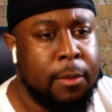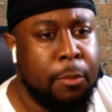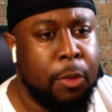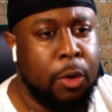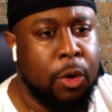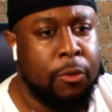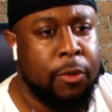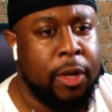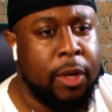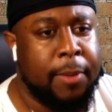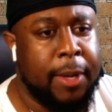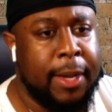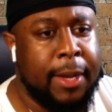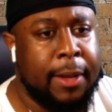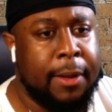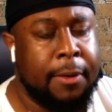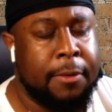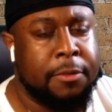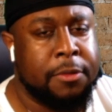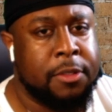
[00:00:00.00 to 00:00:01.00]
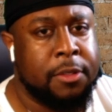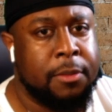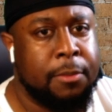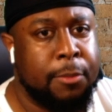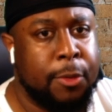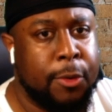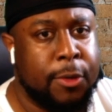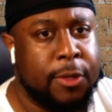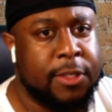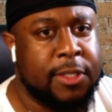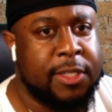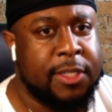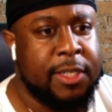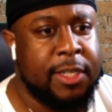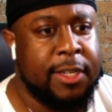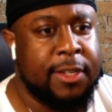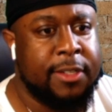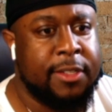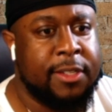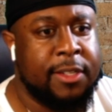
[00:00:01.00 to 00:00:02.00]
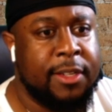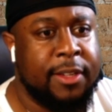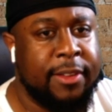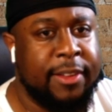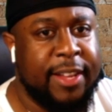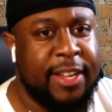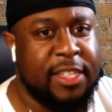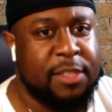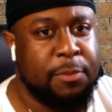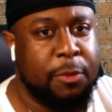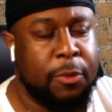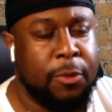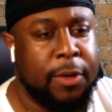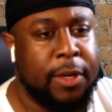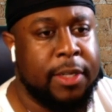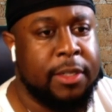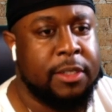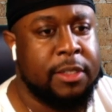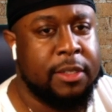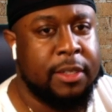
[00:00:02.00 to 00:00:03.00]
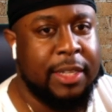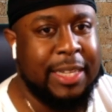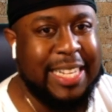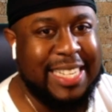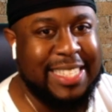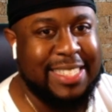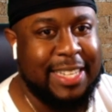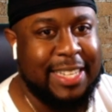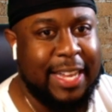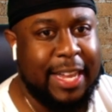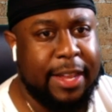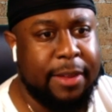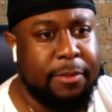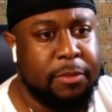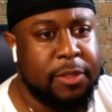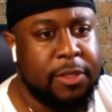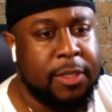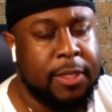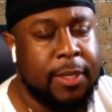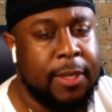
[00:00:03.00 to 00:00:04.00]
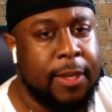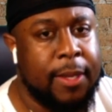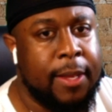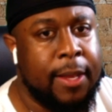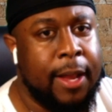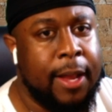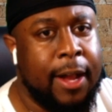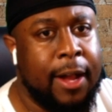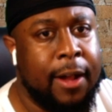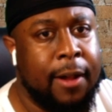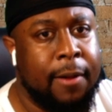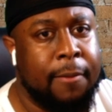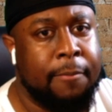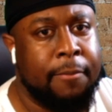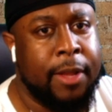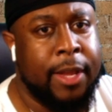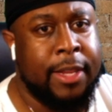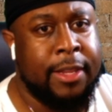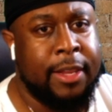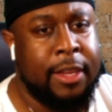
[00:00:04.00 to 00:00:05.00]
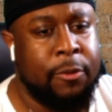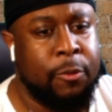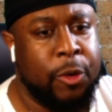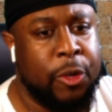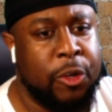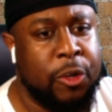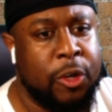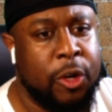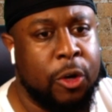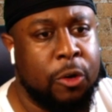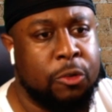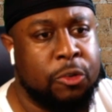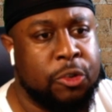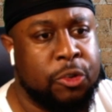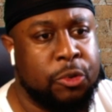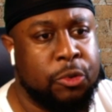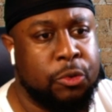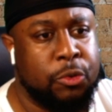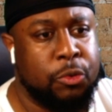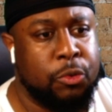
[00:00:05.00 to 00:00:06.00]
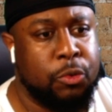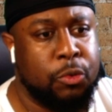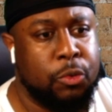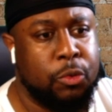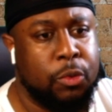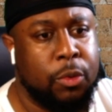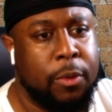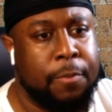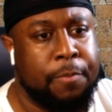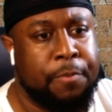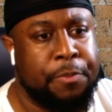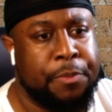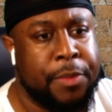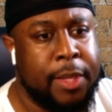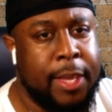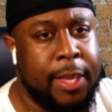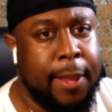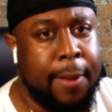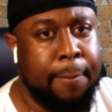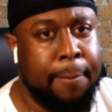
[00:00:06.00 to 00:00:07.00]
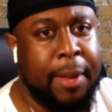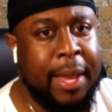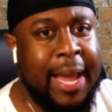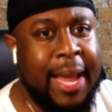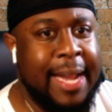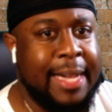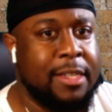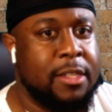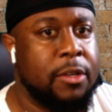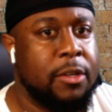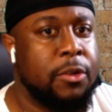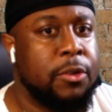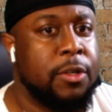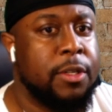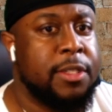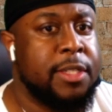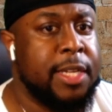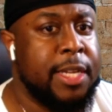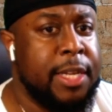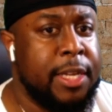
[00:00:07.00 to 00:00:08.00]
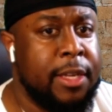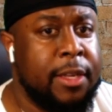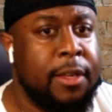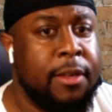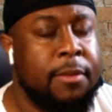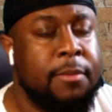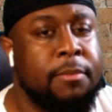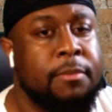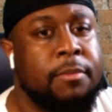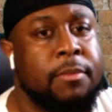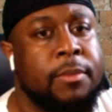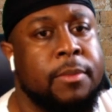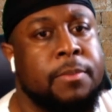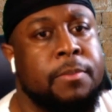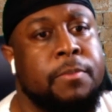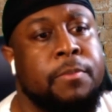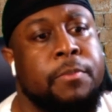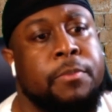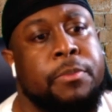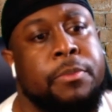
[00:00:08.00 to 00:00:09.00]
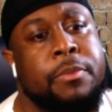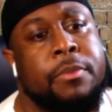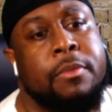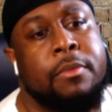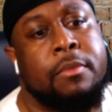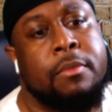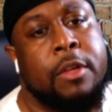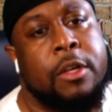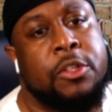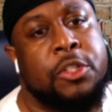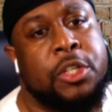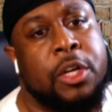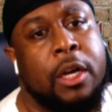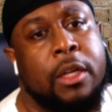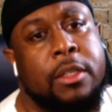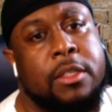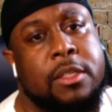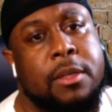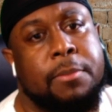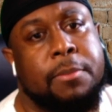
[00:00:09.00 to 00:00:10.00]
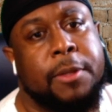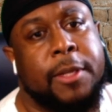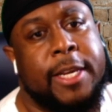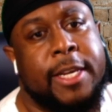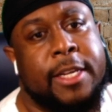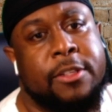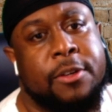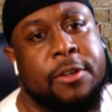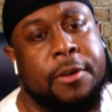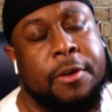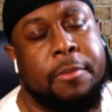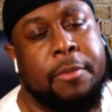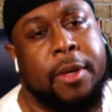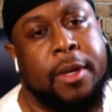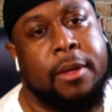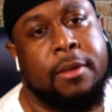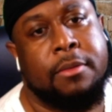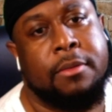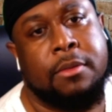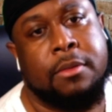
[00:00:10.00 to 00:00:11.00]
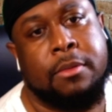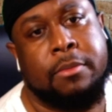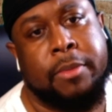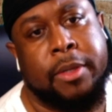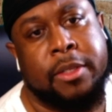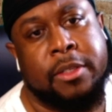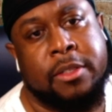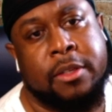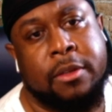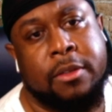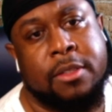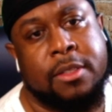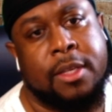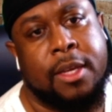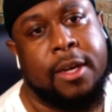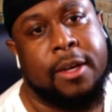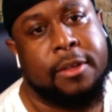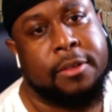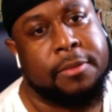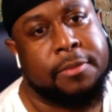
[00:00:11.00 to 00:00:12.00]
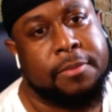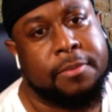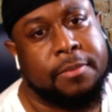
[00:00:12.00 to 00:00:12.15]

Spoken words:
more rebounds, more assists, less points, less games. And then when you go to impact on team, Charlotte's in the play-in tournament. Minnesota's not.